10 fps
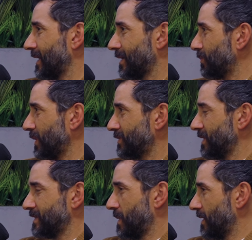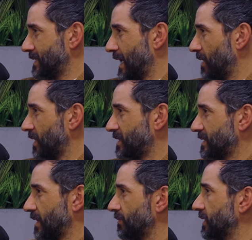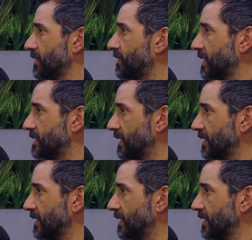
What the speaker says: Complete transparency, how much is that really affecting